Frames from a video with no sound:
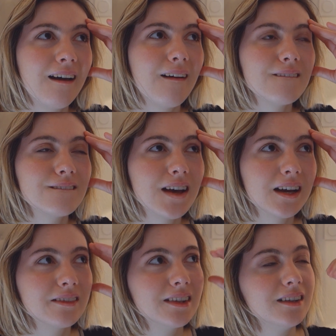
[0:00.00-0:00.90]

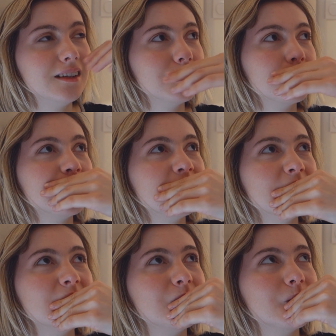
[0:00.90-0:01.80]
I've seen also,
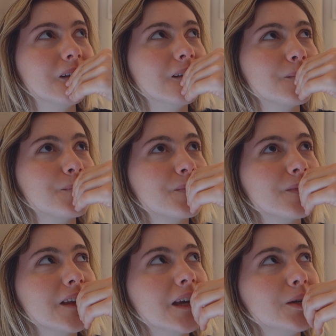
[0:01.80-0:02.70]
well,
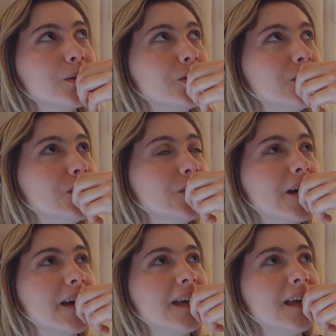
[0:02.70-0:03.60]
I could do
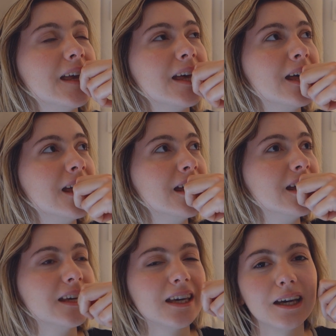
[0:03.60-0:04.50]
a
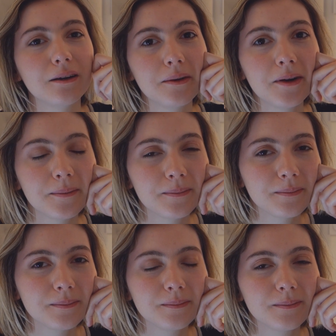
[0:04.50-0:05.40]
carer
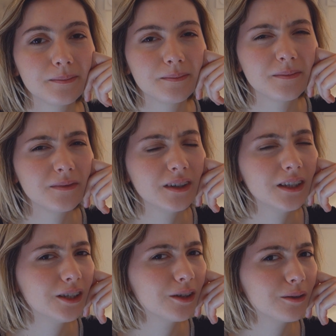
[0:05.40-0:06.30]

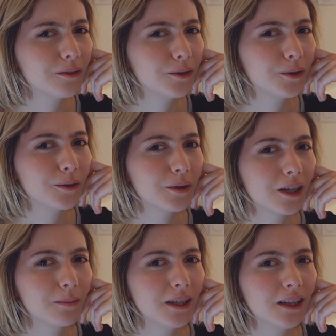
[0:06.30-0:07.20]
video, if you know what
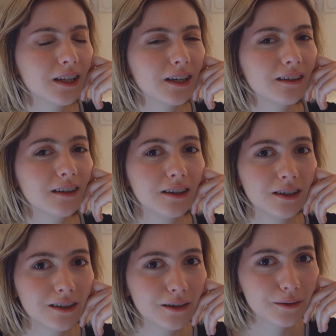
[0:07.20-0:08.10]
I mean, like taking
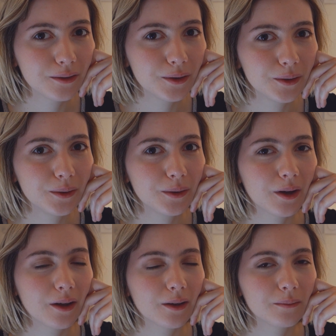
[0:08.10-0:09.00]
care of you
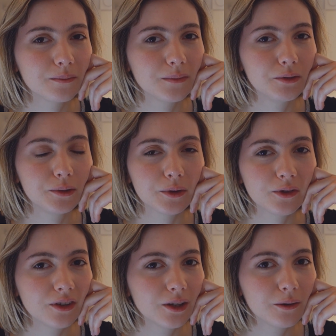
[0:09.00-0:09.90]
if you're
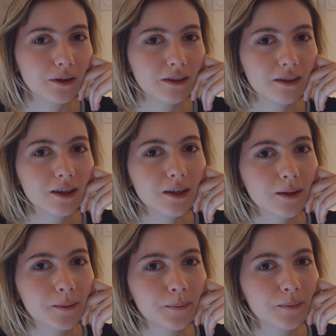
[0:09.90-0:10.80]
sick or anything,
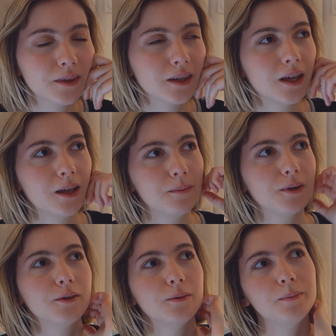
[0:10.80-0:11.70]

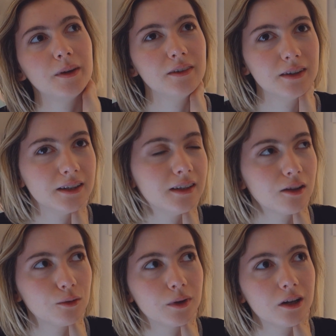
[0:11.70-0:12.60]
because basically
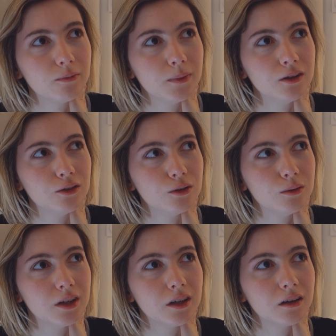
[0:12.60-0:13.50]
that's what I've been
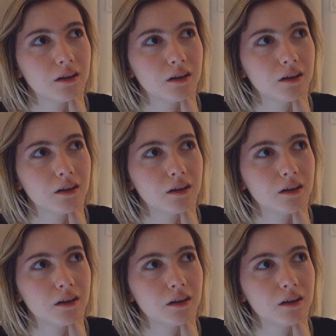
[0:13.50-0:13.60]
doing